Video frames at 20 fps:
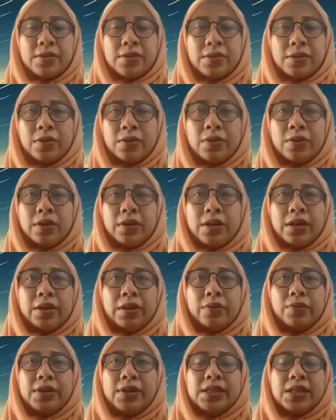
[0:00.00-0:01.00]
So
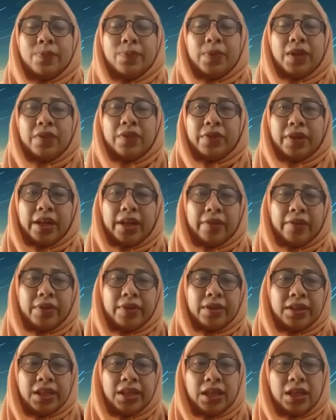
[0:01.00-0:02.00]
we simplify
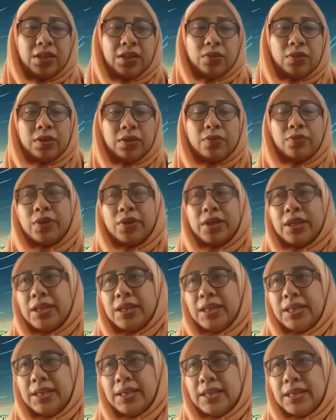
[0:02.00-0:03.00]
everything into a
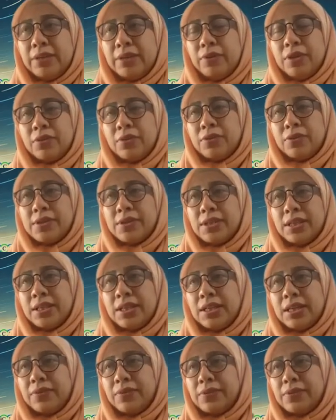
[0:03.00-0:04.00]
1D, and we
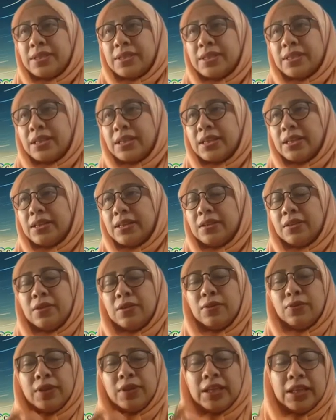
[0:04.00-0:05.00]
consider our star
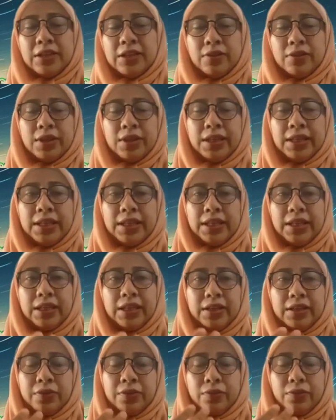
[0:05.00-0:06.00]
looking only
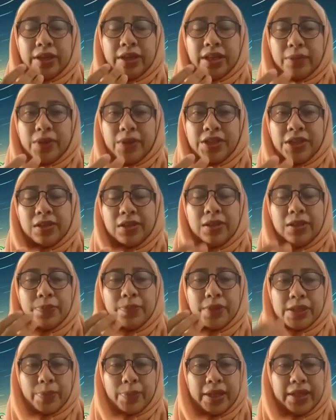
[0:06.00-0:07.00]
in a one-dimensional
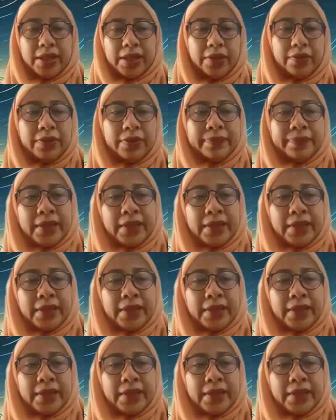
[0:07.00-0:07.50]
perspective.